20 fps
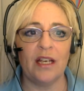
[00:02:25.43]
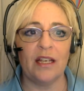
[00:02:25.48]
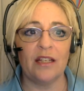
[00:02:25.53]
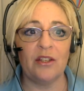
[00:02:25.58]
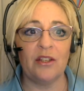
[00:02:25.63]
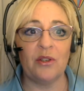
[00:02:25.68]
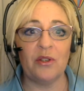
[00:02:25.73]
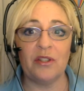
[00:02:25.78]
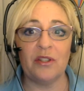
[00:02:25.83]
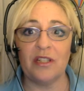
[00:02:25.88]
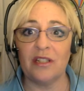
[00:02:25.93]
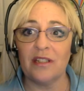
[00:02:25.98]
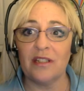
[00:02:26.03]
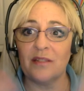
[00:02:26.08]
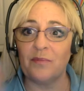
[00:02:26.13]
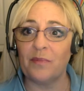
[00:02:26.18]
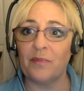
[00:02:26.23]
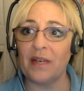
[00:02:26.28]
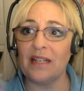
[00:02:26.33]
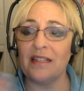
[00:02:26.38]
You
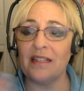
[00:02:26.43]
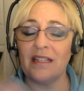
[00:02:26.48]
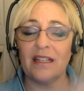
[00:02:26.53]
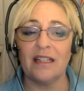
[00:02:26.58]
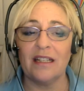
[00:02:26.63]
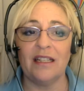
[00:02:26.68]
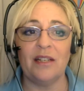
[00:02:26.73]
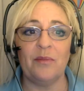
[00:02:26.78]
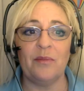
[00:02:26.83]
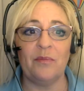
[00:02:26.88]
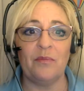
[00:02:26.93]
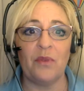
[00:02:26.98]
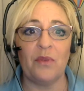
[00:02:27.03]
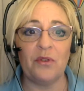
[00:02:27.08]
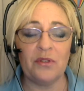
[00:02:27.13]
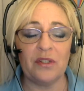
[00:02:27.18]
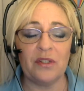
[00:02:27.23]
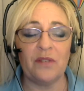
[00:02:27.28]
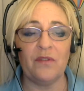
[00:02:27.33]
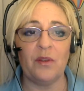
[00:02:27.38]
just basically,
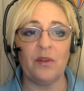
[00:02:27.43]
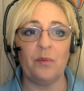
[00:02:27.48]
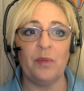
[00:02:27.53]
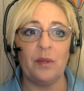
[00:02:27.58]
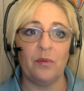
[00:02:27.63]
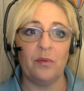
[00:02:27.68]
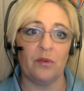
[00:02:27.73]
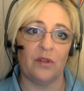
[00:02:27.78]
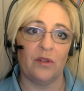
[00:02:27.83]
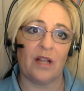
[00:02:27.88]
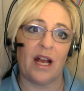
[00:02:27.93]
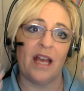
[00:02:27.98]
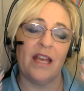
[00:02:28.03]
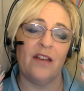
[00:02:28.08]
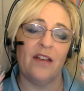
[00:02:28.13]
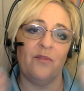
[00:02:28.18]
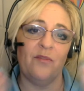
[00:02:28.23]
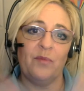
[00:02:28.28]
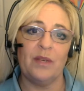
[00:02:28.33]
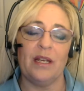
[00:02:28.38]
most of the people I
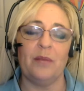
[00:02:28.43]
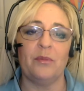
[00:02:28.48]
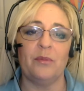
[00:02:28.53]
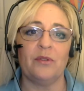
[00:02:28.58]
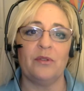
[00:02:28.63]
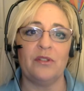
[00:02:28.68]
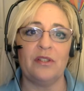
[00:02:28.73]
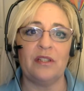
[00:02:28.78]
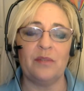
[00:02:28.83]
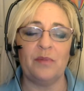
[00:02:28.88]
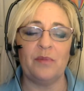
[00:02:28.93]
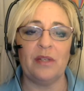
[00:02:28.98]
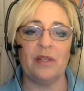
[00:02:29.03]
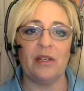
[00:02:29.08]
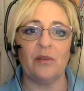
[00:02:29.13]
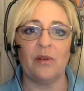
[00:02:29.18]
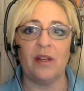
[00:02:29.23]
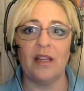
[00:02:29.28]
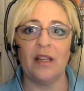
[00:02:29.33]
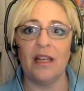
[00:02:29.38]
have been able to
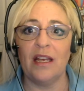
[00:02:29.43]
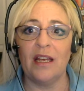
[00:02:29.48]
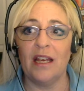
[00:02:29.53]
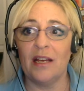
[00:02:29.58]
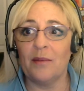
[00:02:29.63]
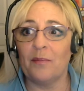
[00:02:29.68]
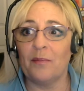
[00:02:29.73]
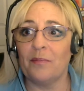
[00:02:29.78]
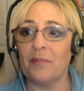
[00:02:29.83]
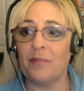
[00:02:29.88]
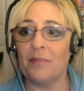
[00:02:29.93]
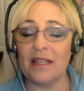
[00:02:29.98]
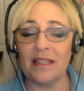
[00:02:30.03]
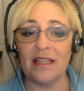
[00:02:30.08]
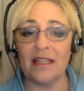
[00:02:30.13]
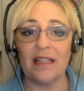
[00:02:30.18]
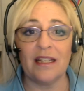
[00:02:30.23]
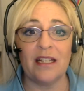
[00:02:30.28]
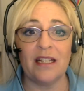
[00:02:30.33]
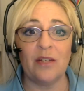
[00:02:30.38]
speak with
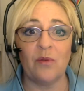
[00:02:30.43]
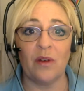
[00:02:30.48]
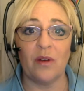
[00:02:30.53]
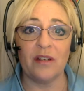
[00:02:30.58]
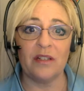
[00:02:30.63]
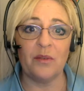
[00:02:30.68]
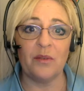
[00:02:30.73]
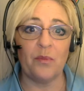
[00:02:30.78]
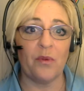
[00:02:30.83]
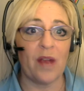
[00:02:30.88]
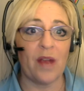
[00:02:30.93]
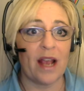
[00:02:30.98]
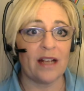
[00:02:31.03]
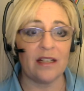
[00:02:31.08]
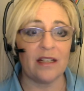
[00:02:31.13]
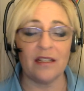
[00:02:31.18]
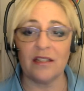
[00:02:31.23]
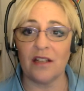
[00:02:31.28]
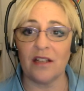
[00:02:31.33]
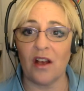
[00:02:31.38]
basically want to
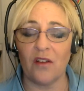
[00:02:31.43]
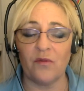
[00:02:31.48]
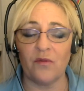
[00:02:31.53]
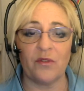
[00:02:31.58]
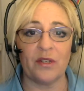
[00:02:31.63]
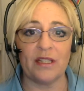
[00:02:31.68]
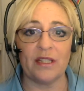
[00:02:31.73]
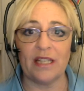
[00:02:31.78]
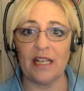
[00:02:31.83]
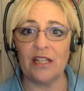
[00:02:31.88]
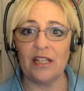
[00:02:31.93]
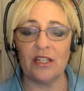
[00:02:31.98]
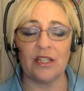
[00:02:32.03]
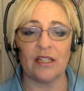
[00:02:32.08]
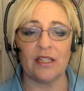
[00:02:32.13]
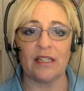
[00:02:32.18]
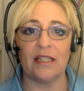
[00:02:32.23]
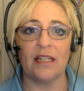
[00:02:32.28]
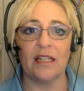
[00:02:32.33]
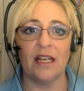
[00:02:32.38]
practice
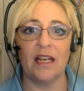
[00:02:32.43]
conversation.